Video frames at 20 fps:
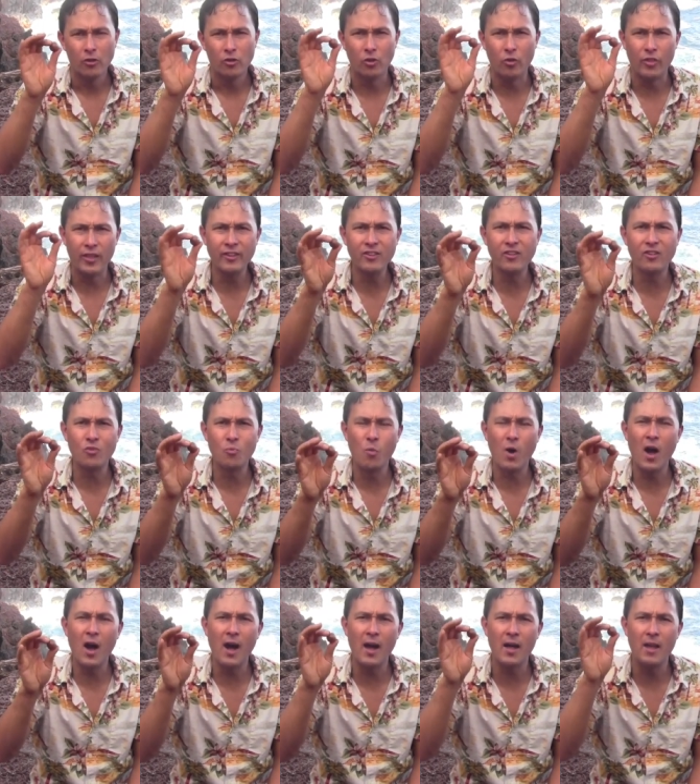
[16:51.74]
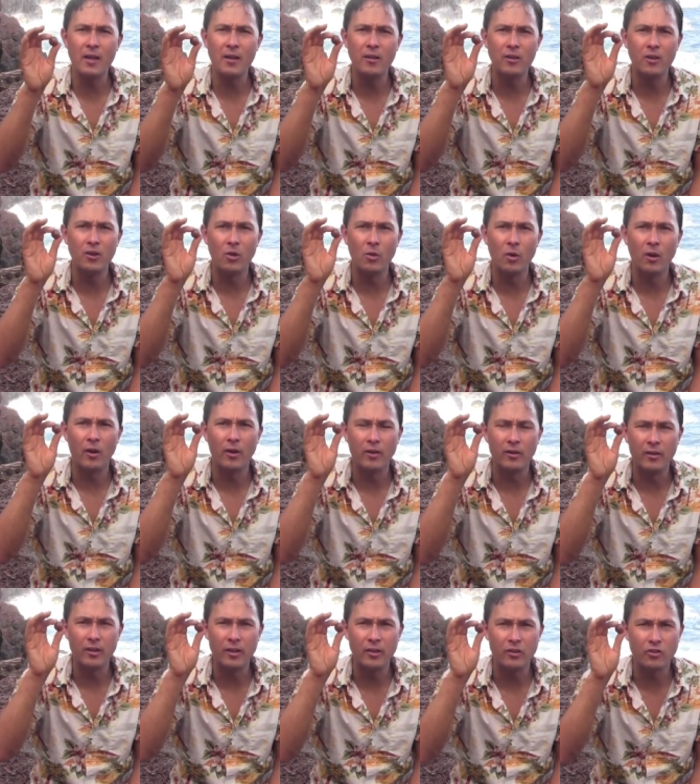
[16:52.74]
So this is why, you know,
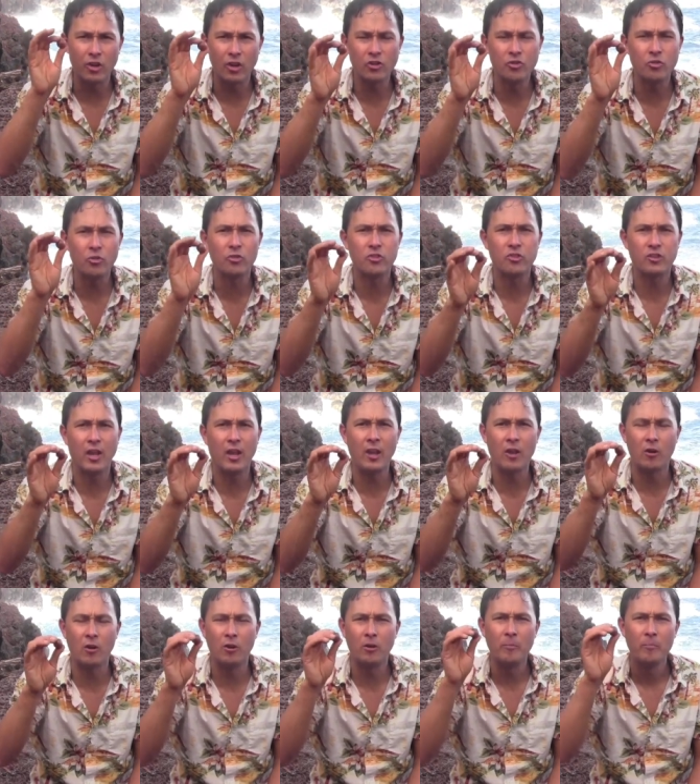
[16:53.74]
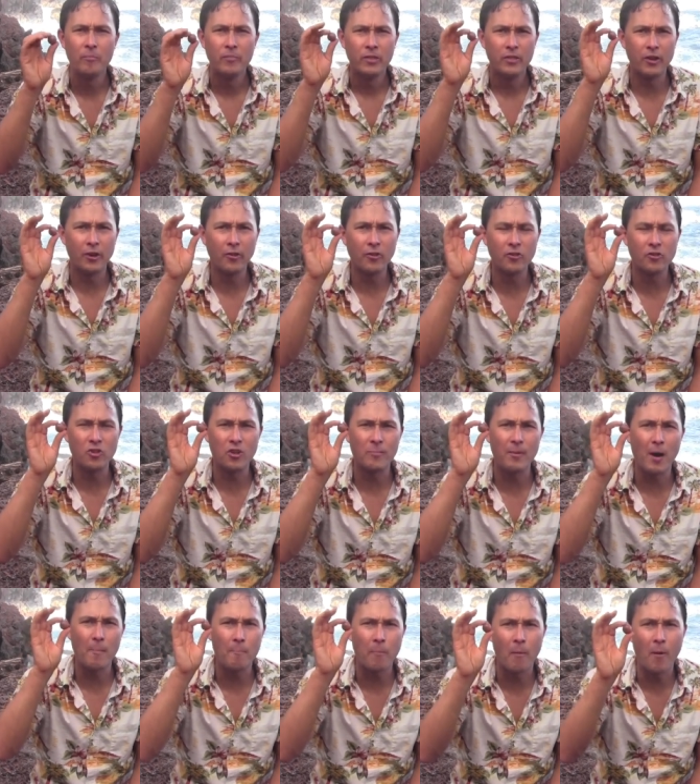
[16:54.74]
on industrial scale, they're concerned
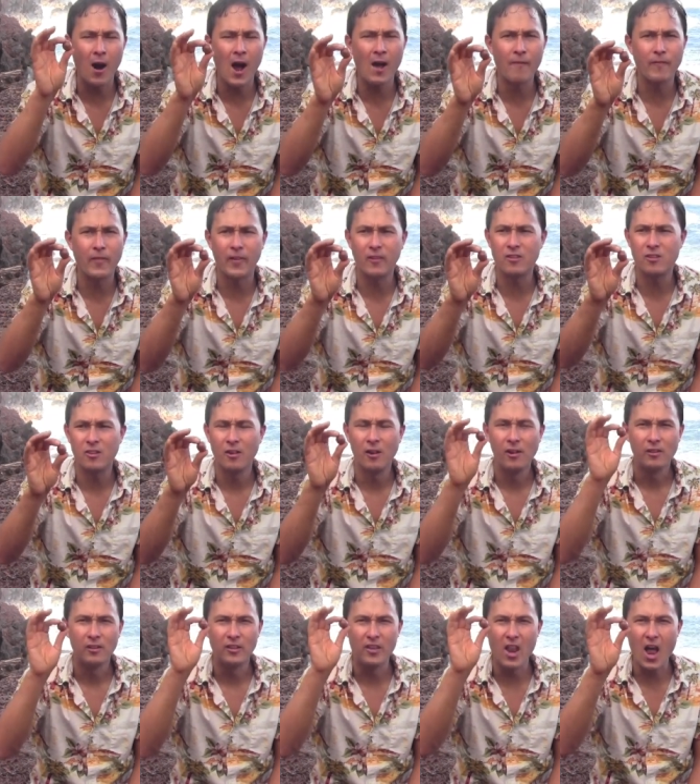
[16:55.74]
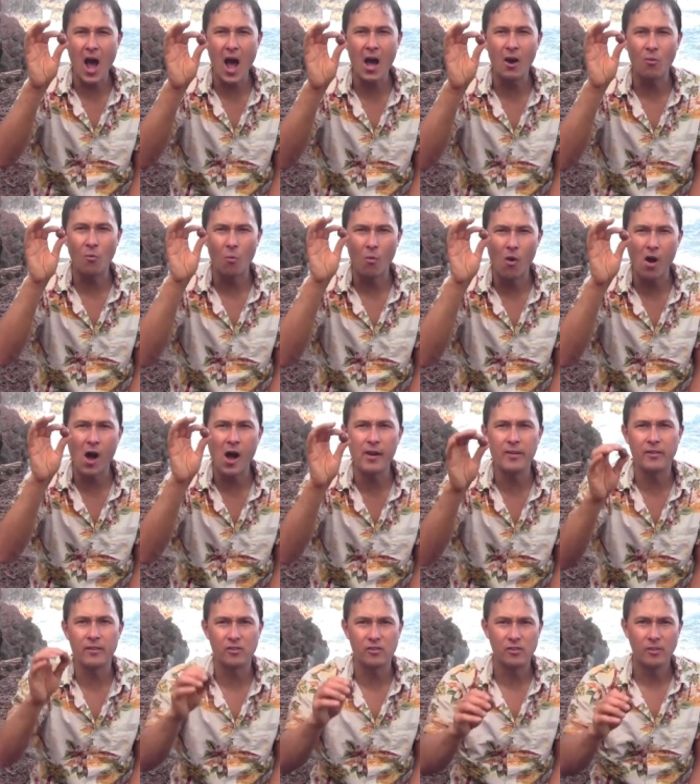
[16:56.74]
about profits, not
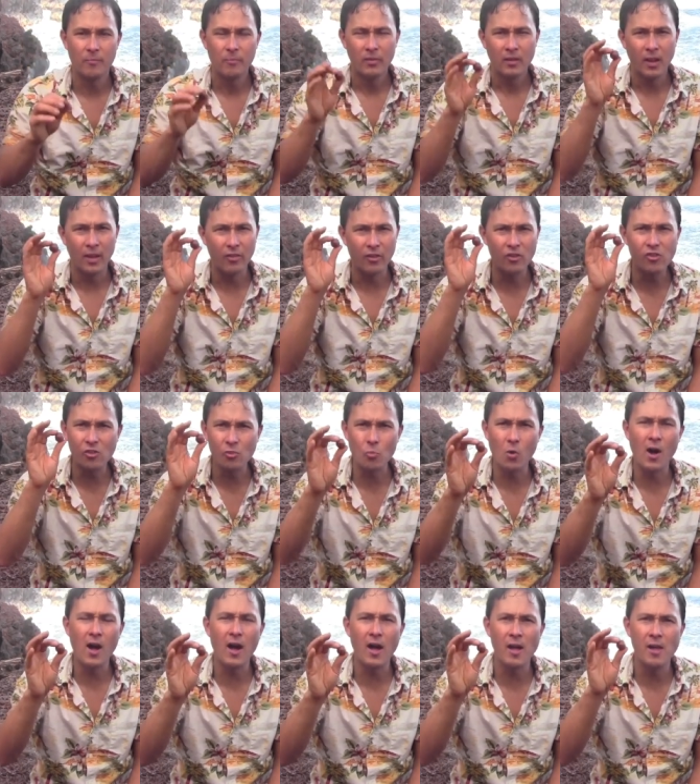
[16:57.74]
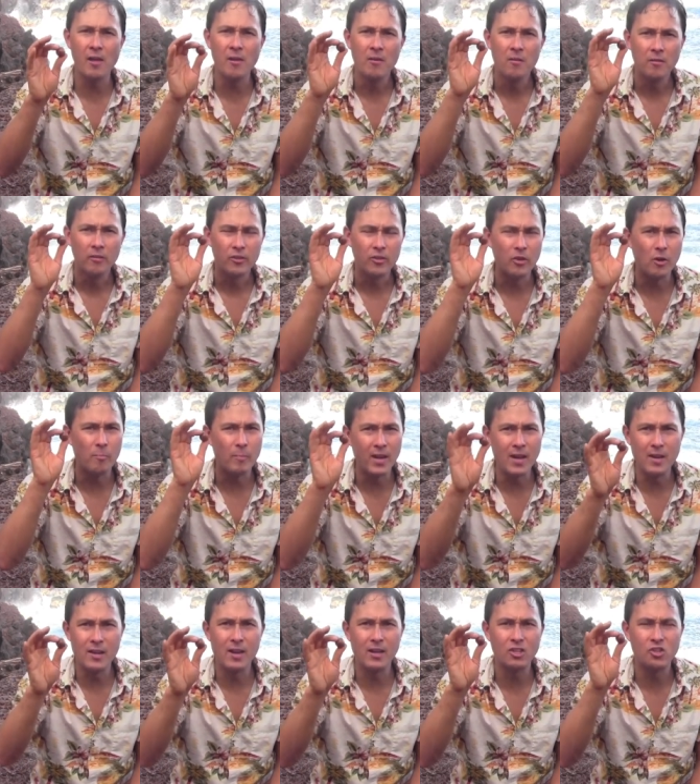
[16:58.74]
rawness. And this is why you know,
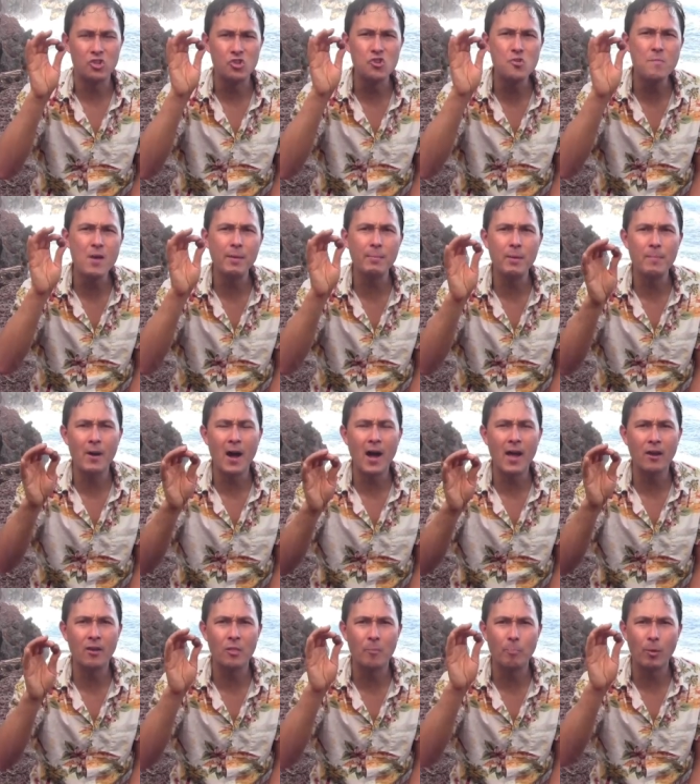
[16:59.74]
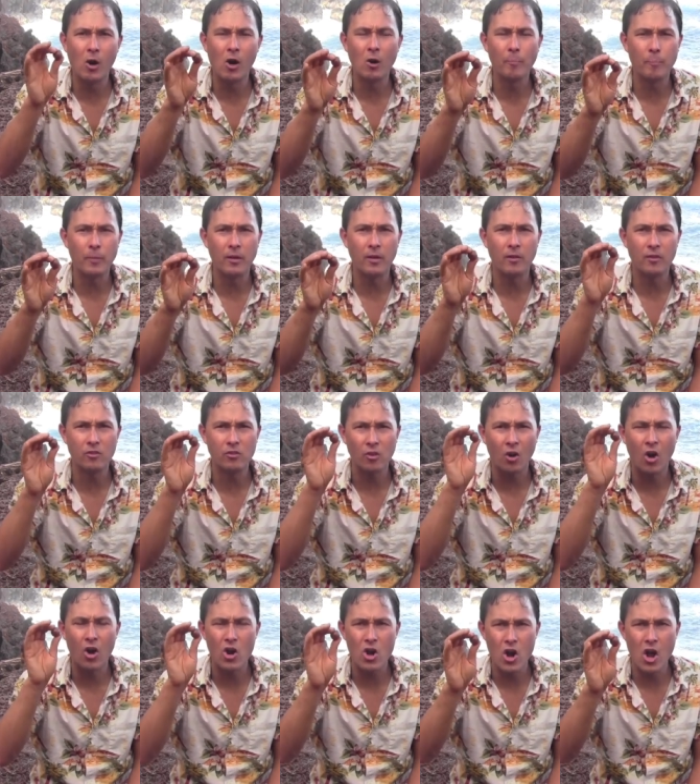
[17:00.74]
many nuts you may be buying in the bulk bins
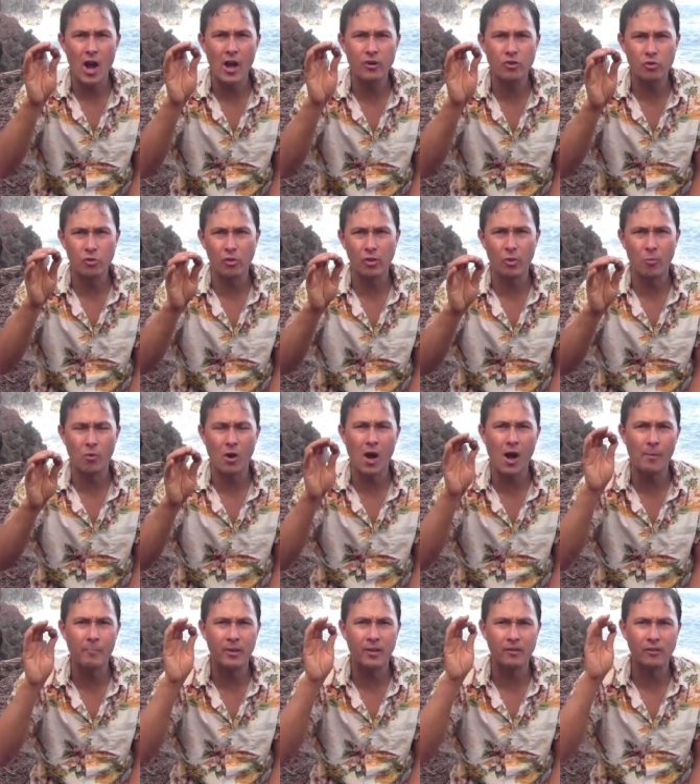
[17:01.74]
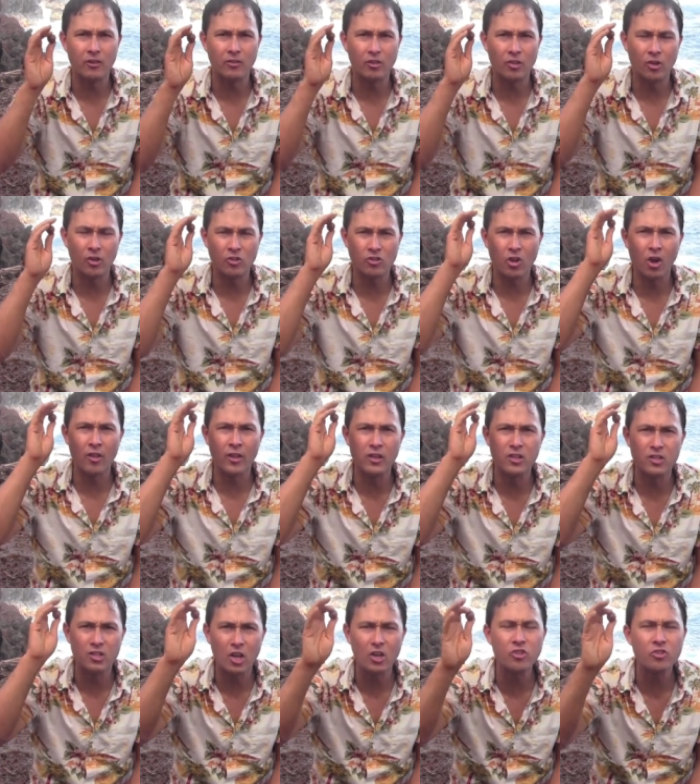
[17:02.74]
are not truly raw because it, it's all
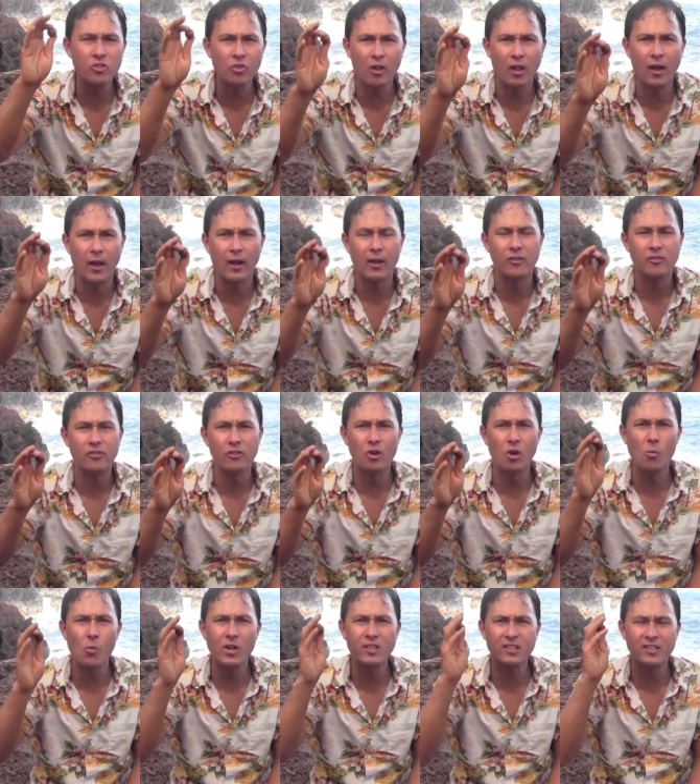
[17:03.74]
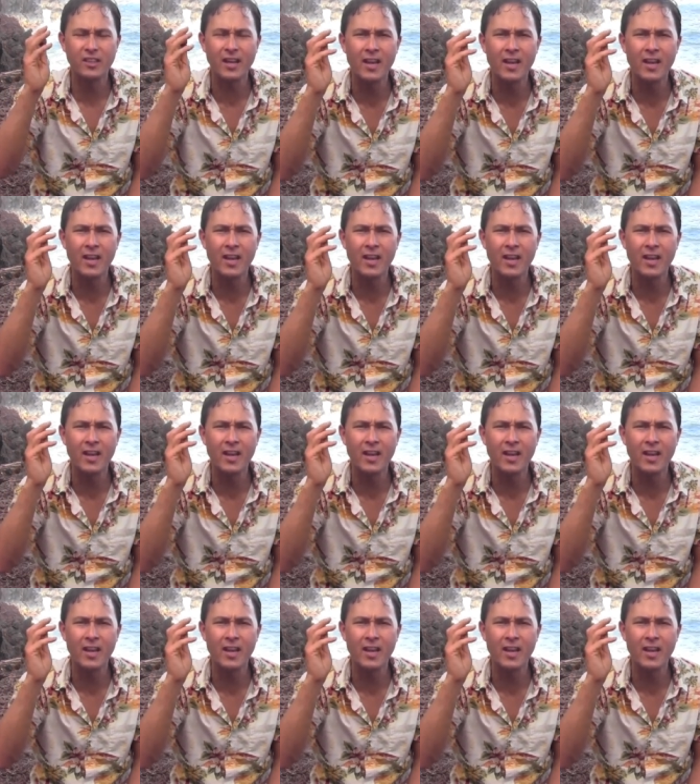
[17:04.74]
industrialized. You know, once